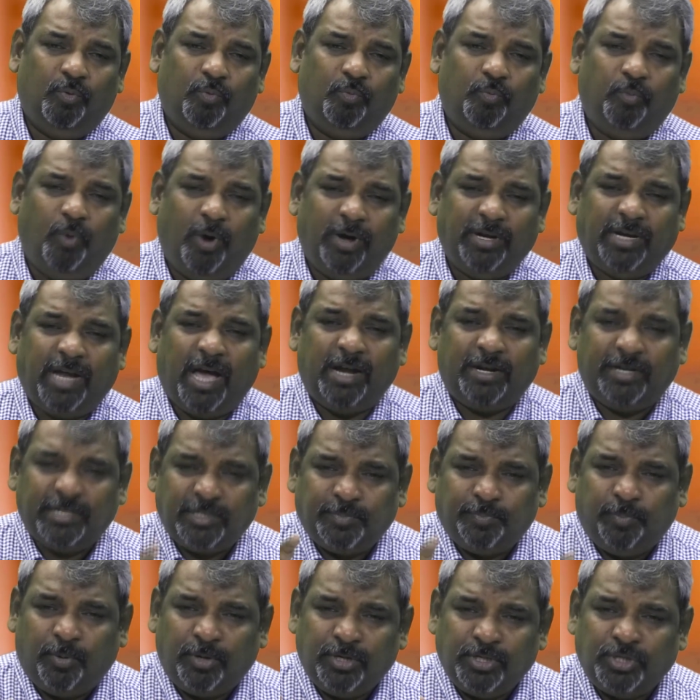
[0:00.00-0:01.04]
what our
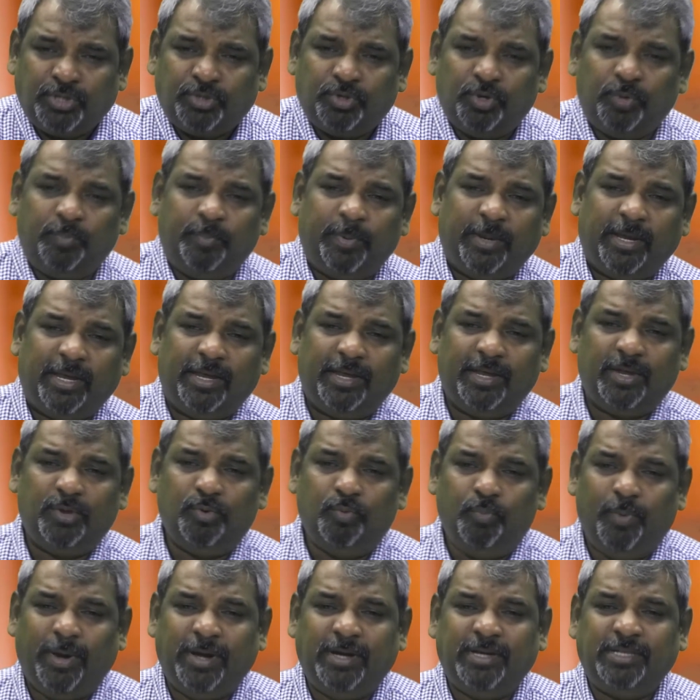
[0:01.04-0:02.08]
response should be
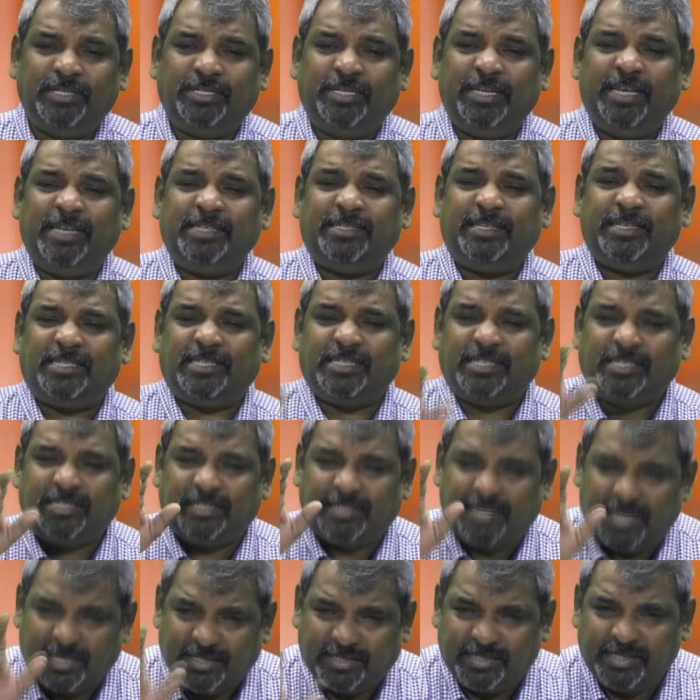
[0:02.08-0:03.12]
when Jesus
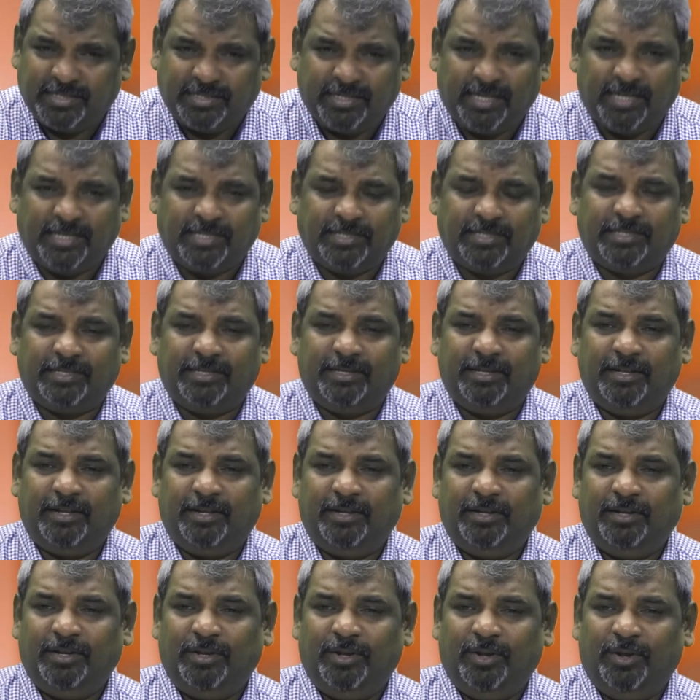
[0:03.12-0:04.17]
touches us
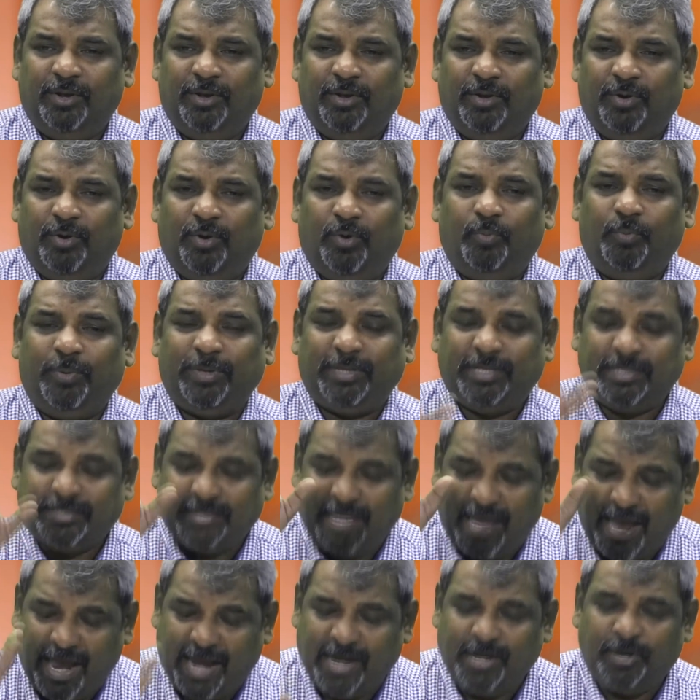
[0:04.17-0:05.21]
with his
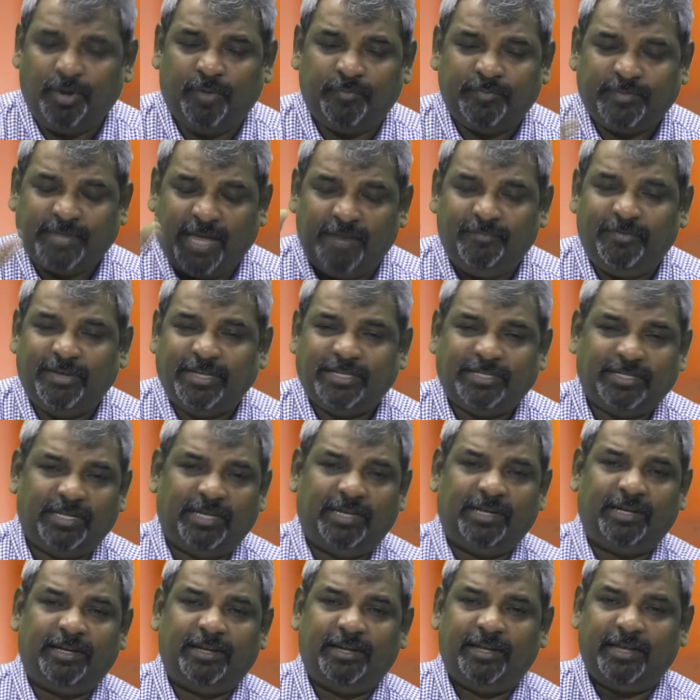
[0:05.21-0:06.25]
hand of salvation,
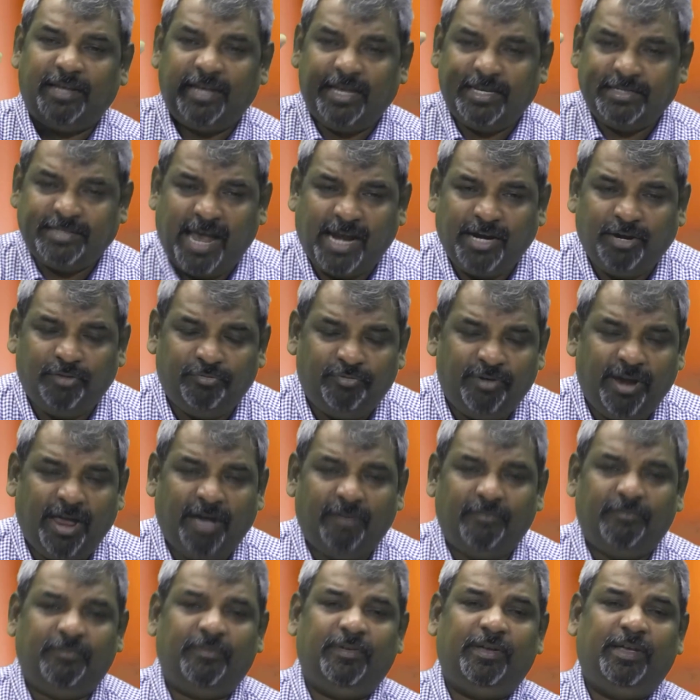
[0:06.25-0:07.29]
his hand of
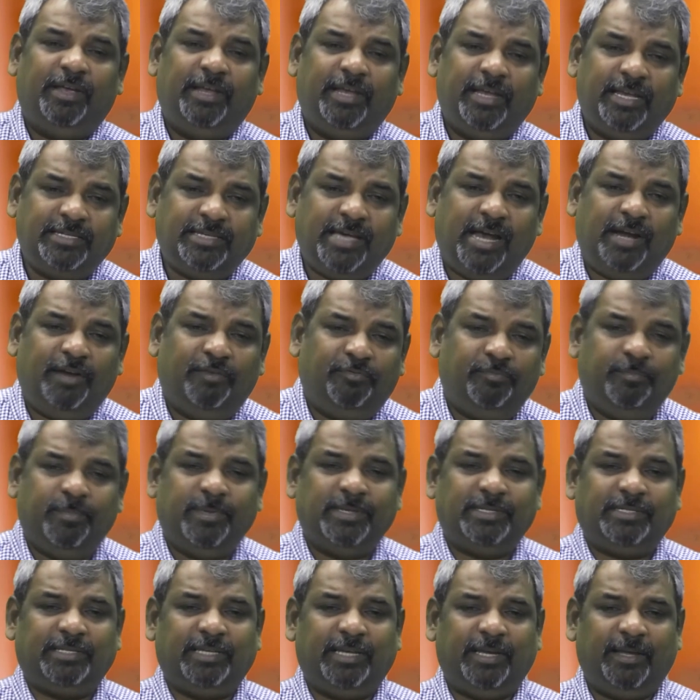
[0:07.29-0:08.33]
love, his hand of
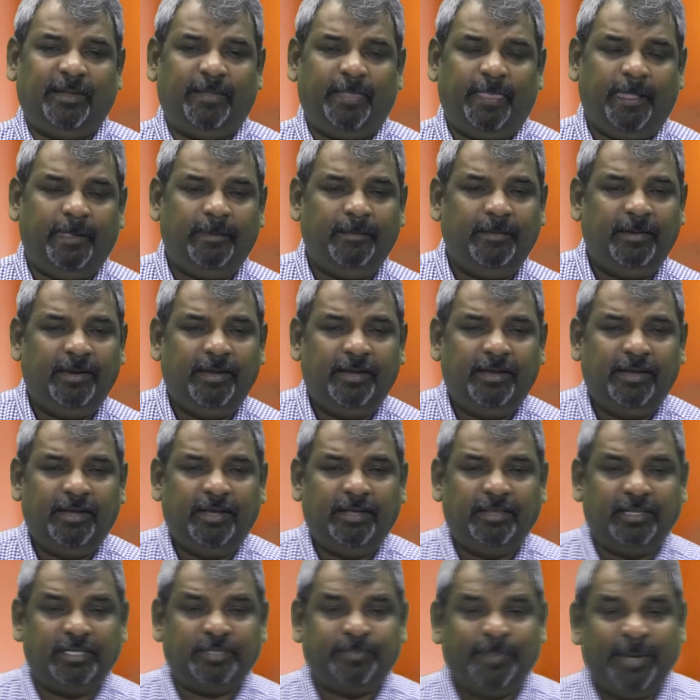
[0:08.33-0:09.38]
mercy.
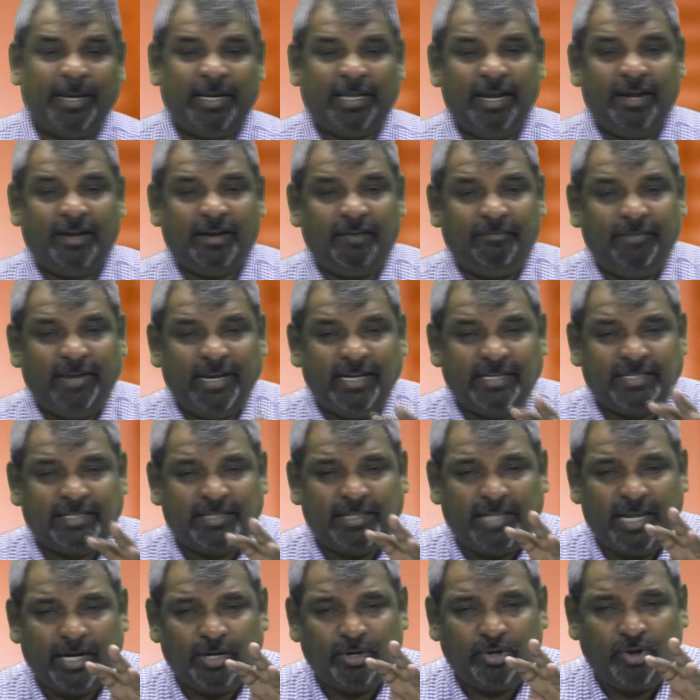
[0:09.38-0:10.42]
This miracle reveals
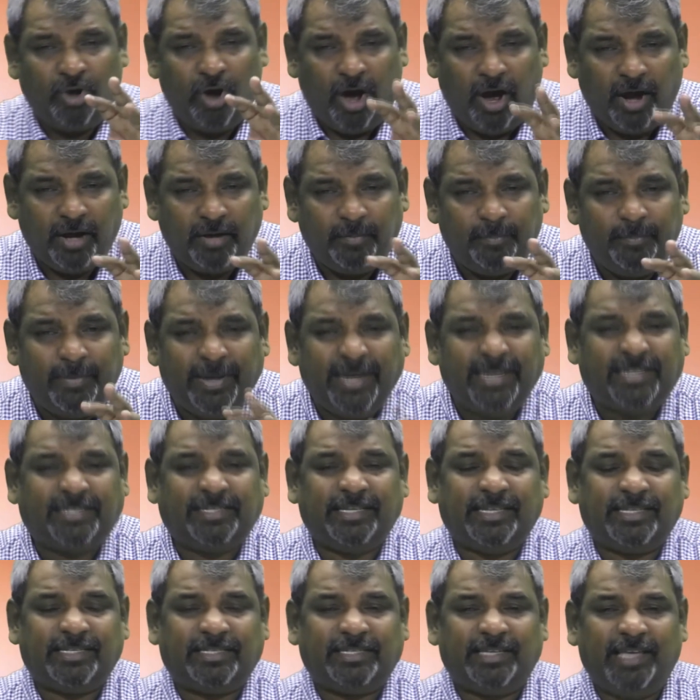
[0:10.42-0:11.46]
that God meets
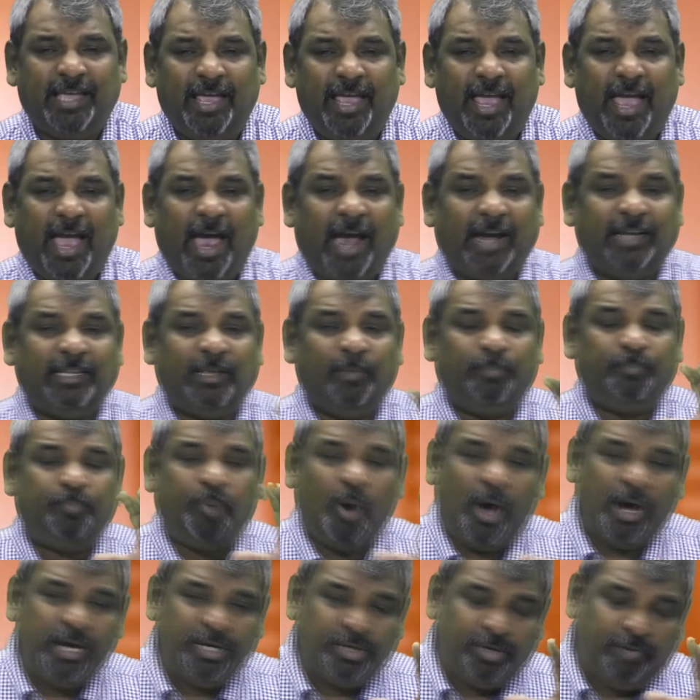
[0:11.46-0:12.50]
us at the
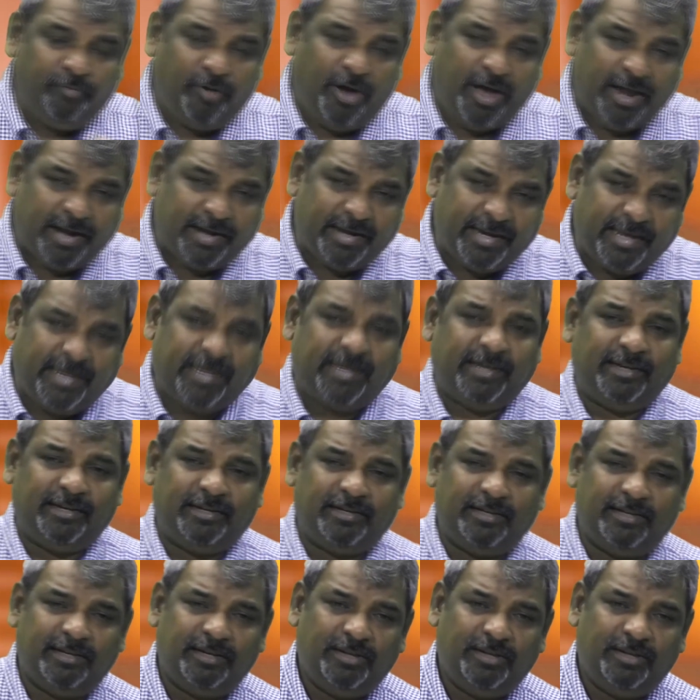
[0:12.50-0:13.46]
point of our need